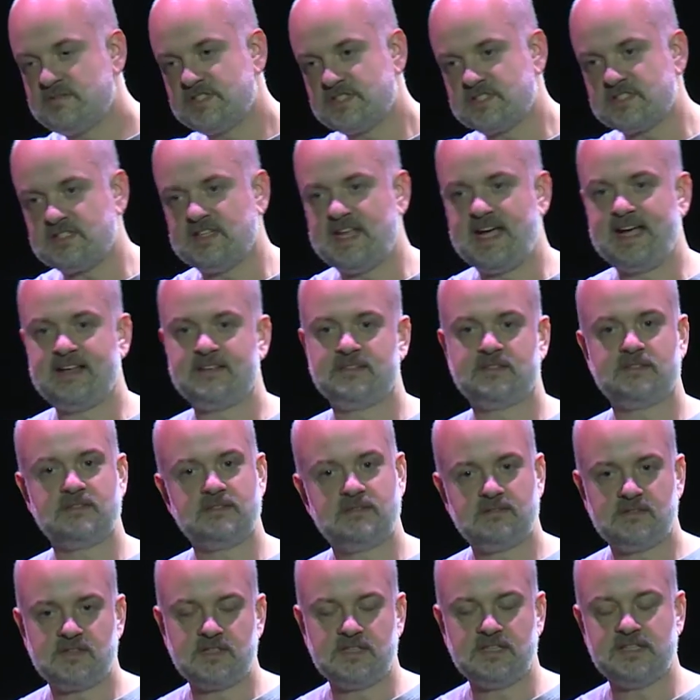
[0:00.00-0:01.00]
slant
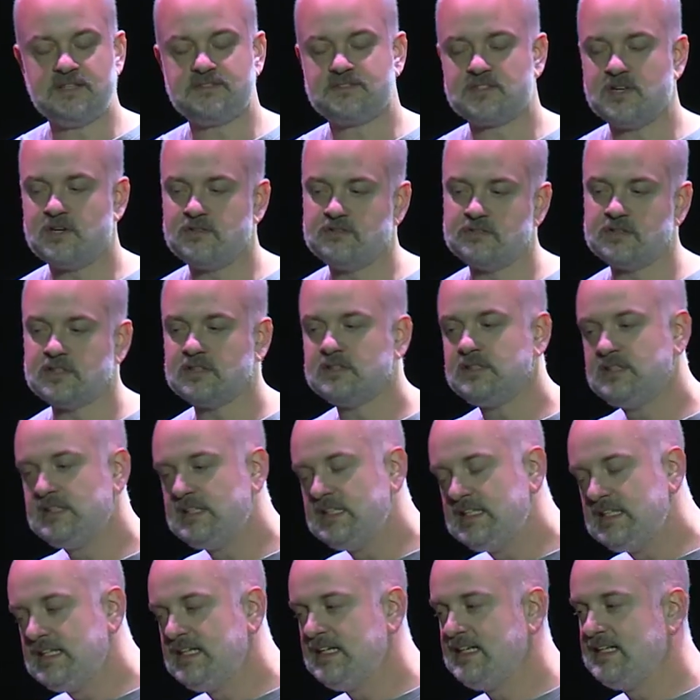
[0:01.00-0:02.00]
the glyphs over.
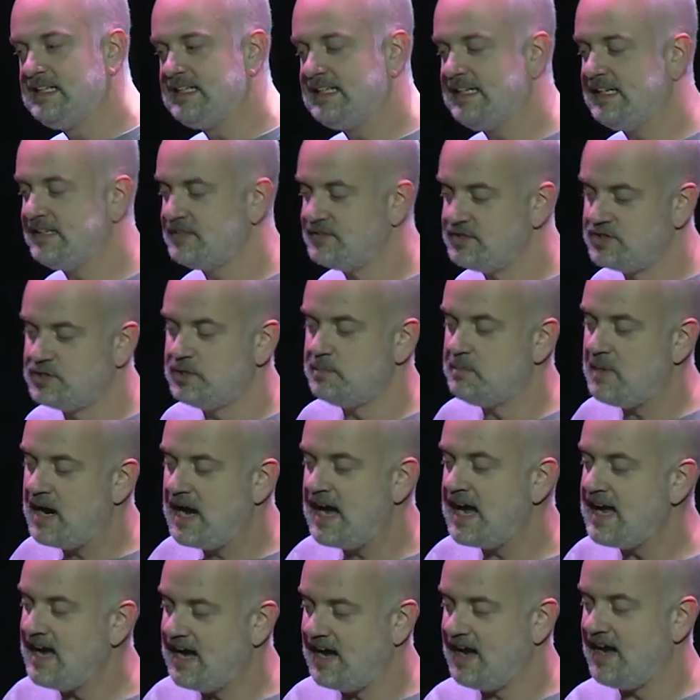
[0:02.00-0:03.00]
And to
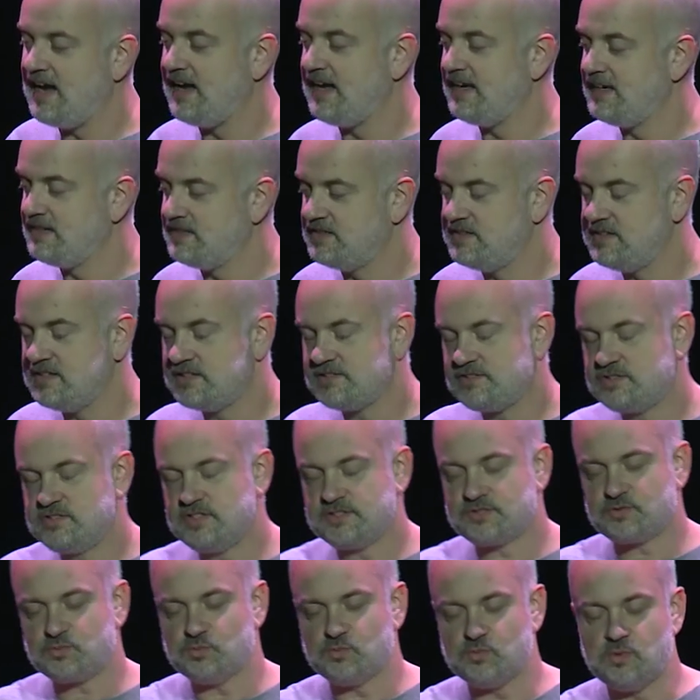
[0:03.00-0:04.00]
my eye, this
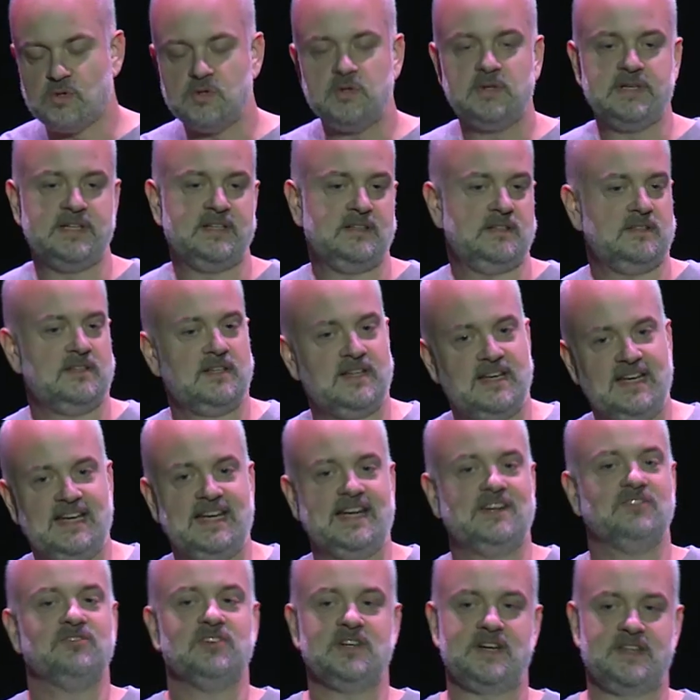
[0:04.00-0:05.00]
just ruined
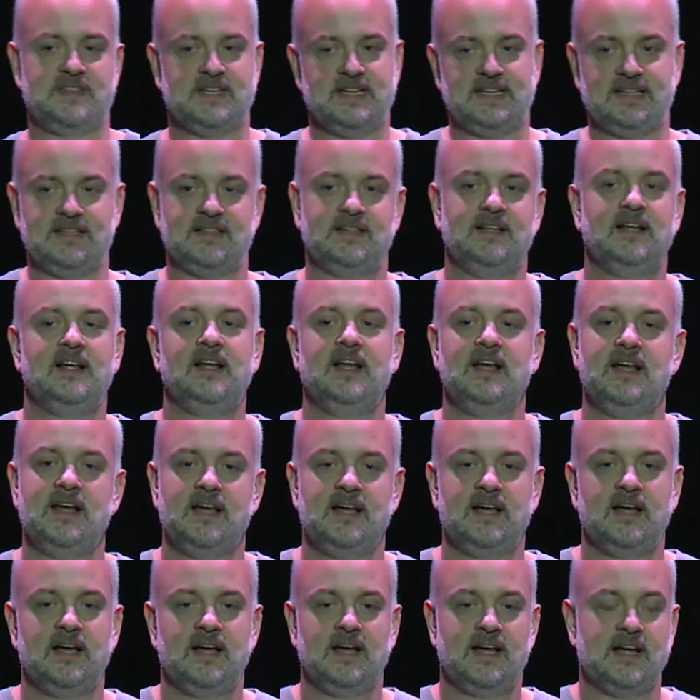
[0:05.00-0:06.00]
everything.
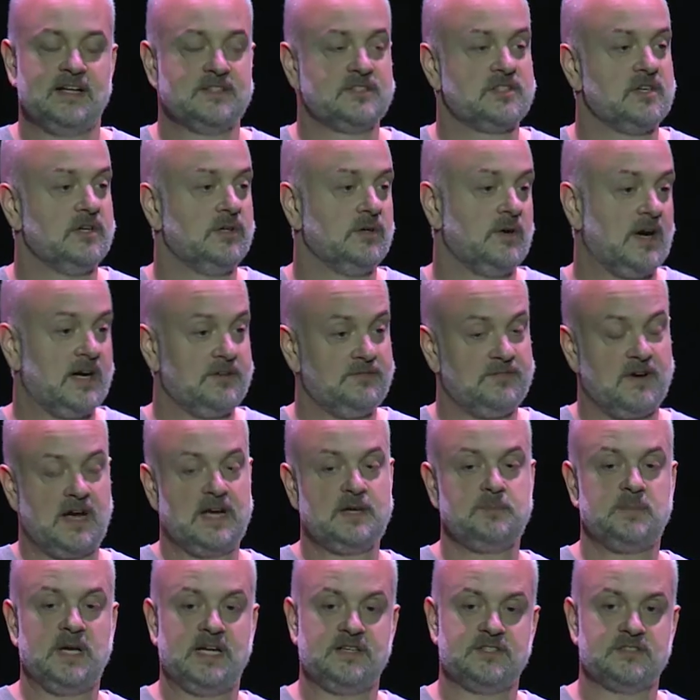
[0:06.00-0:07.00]
And so I'd
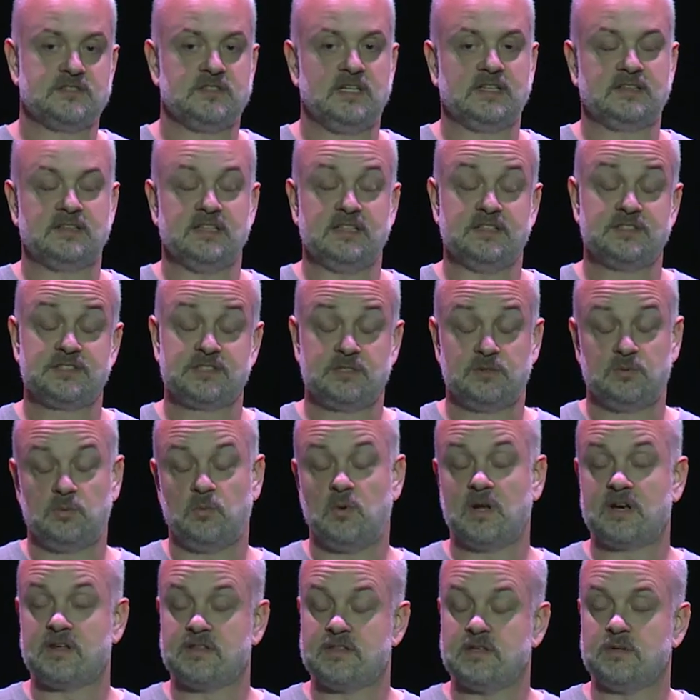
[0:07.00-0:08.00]
find pages like this.
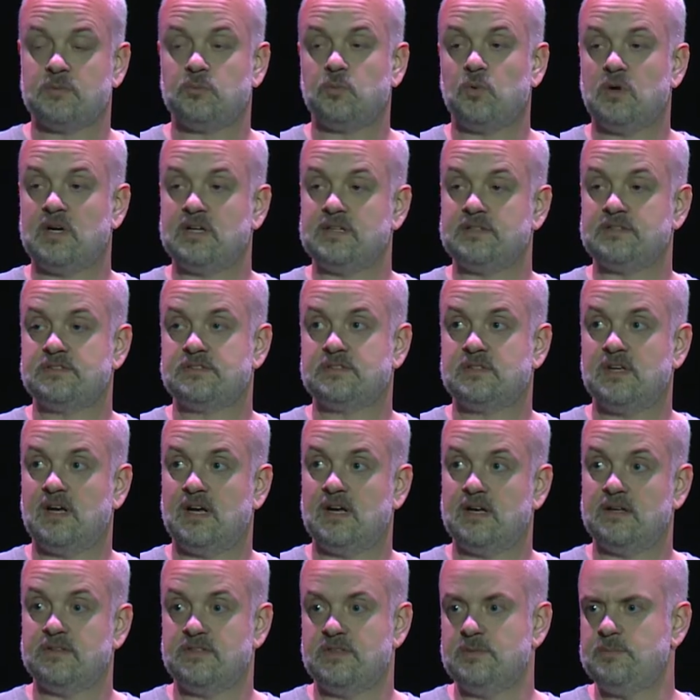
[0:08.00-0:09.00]
One of them was
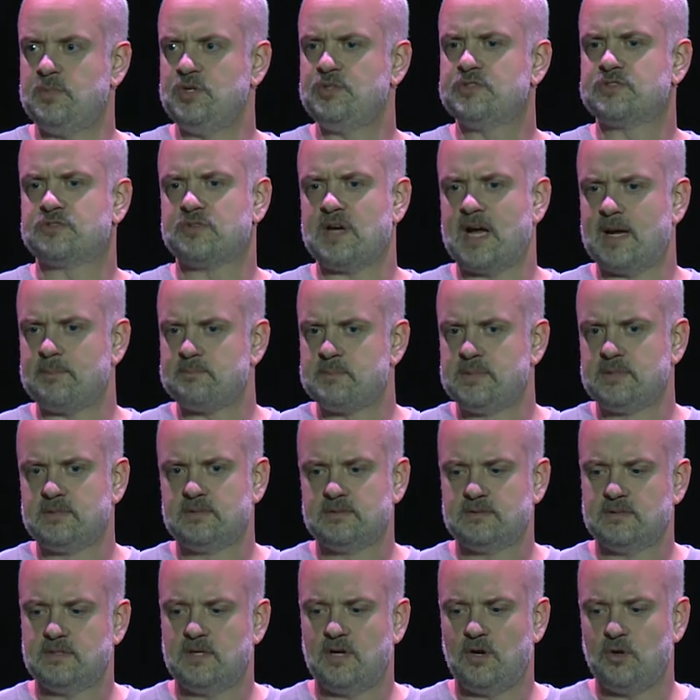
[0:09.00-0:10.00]
uh, the Bootstrap
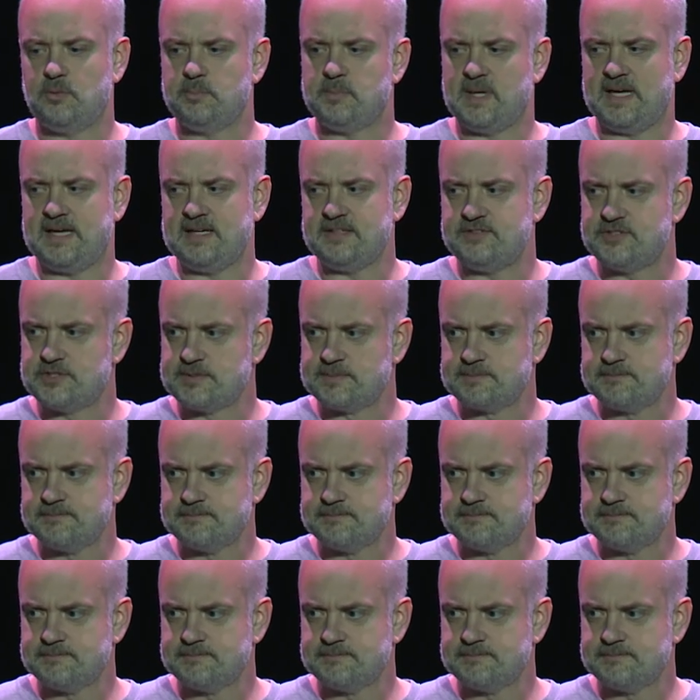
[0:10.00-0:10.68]
homepage.